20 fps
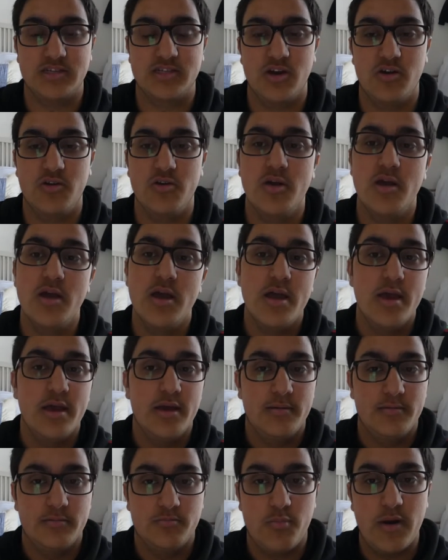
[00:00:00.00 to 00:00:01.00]
So
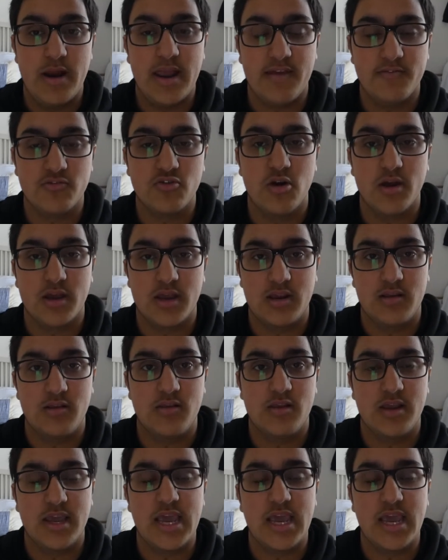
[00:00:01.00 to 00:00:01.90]
Welling have got to